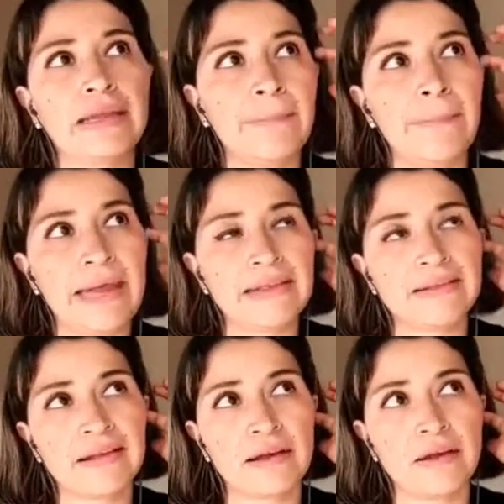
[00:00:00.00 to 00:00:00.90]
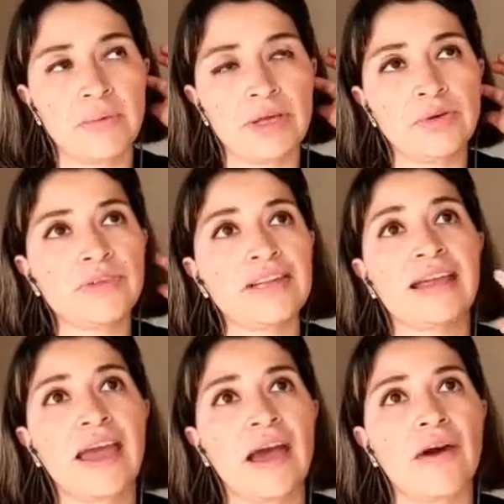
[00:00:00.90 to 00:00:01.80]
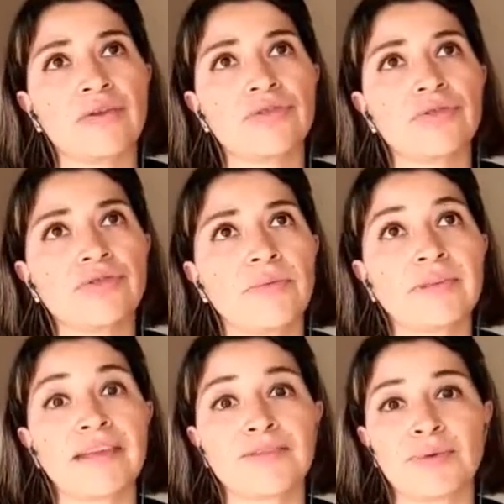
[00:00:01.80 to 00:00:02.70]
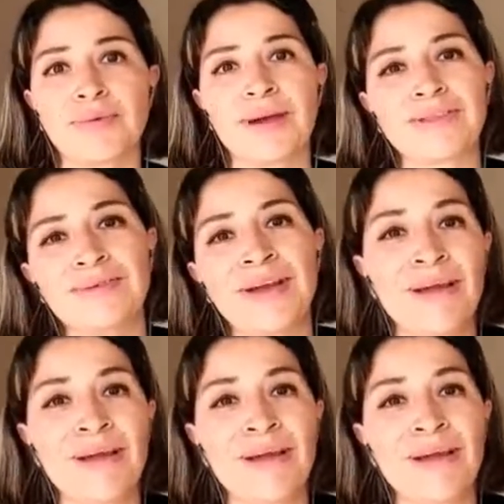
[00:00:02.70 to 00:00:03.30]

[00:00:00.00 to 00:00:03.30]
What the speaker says: The paints we use in the house, or sometimes we want to,